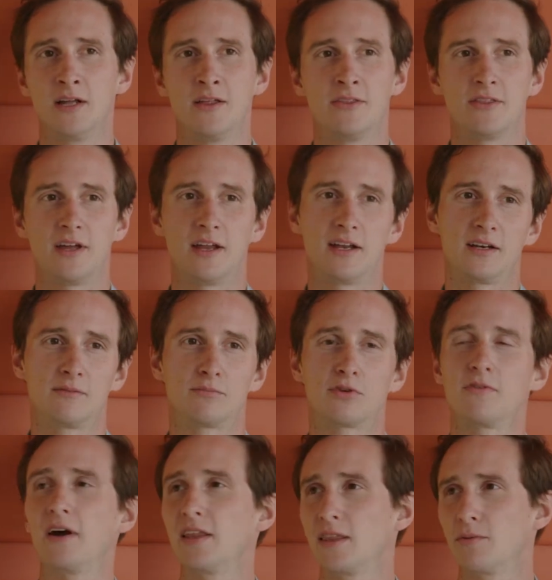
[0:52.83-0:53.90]
then
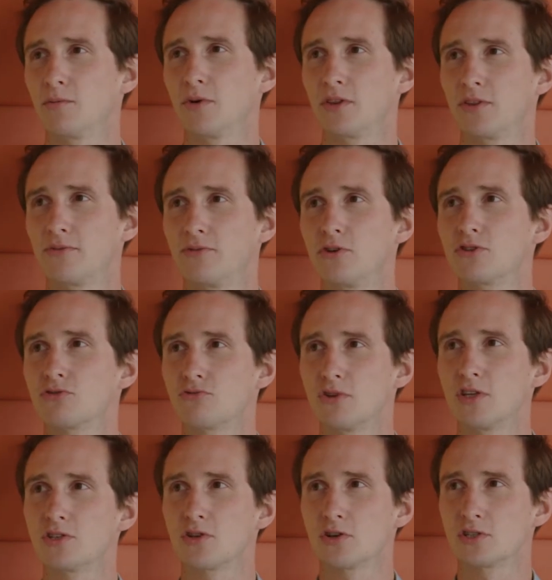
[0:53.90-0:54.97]
provide them with the first
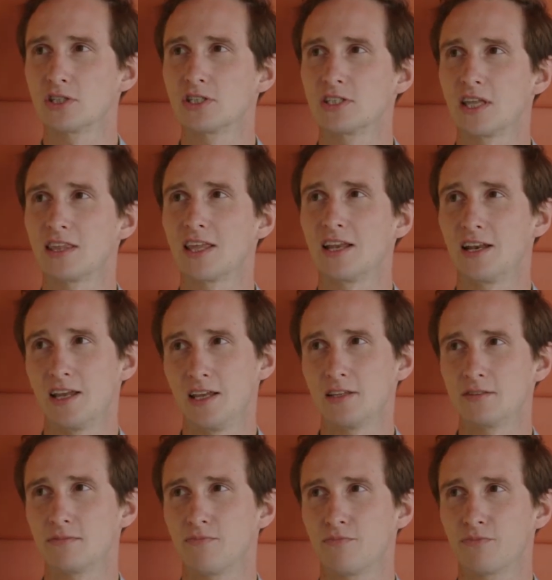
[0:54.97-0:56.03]
resources that they need,
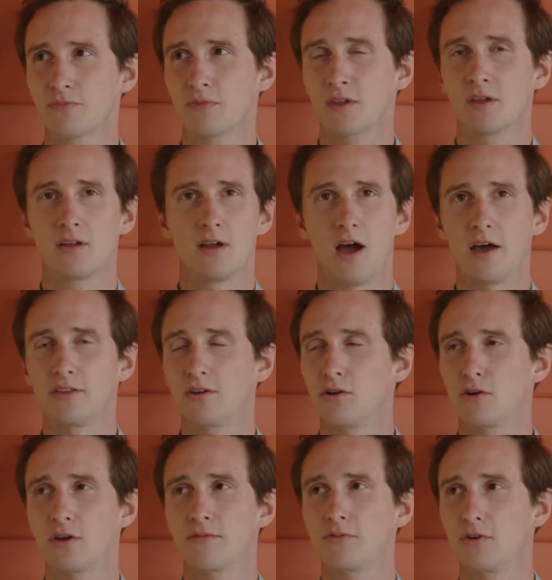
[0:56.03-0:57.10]
either
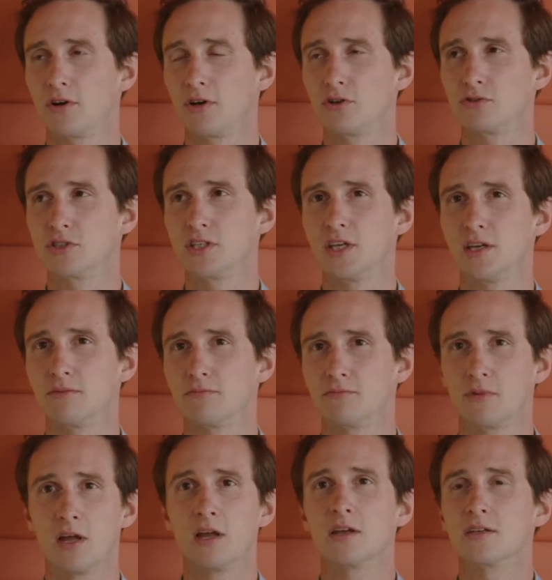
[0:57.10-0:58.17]
looking for a new team,
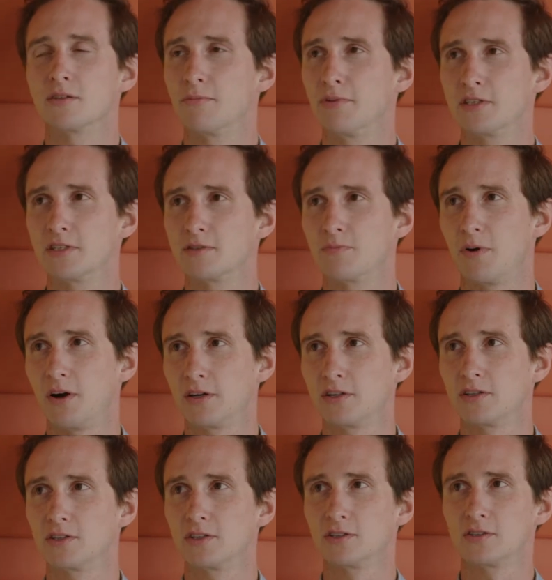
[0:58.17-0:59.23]
business
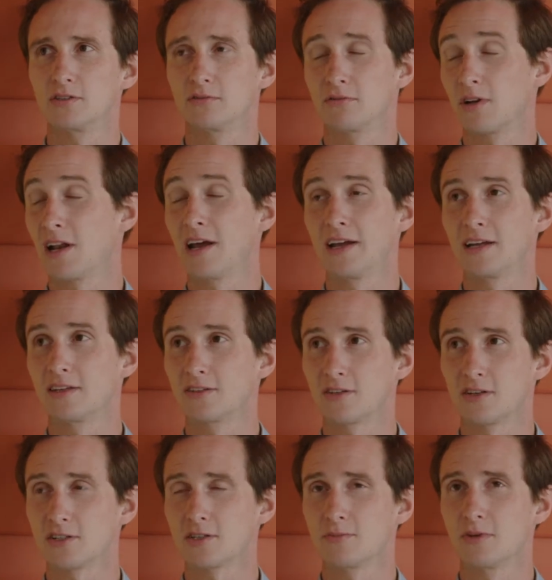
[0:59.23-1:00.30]
partners, clients,
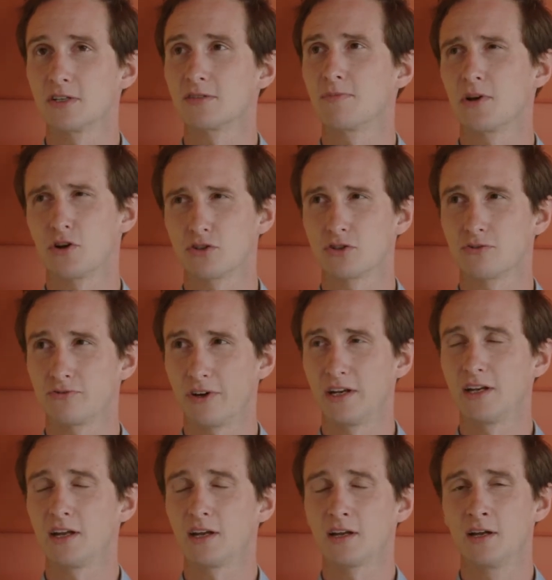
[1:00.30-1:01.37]
customers, but also
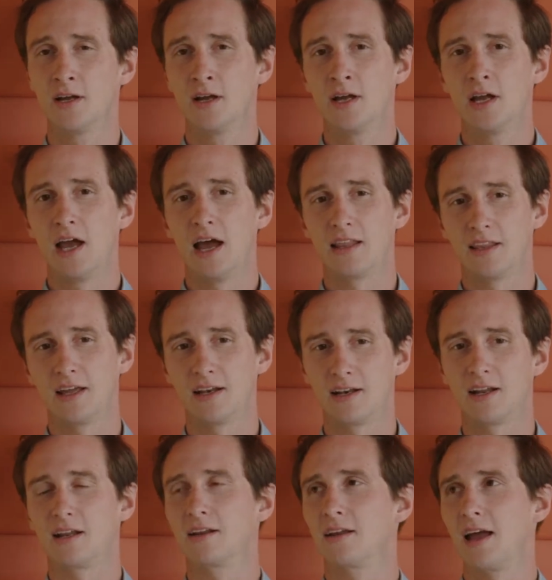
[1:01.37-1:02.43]
funding, and
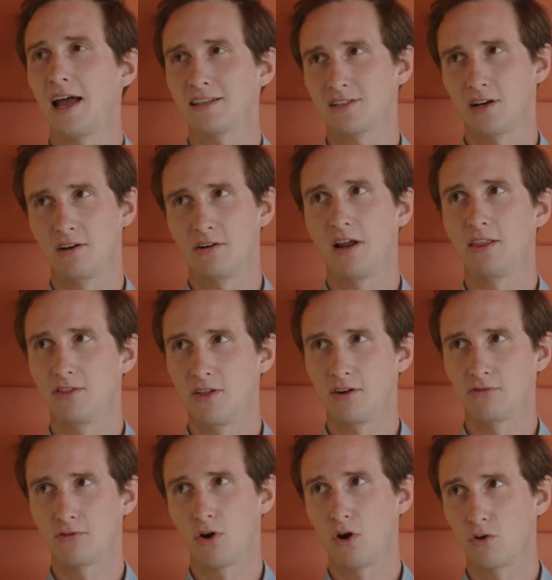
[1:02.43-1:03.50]
then accelerate their
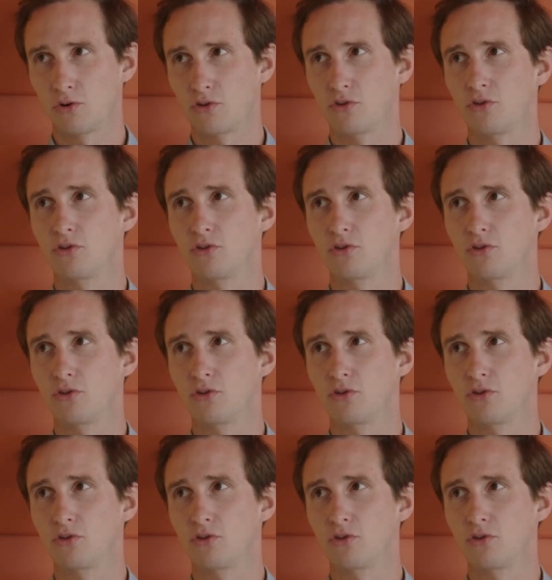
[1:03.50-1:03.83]
growth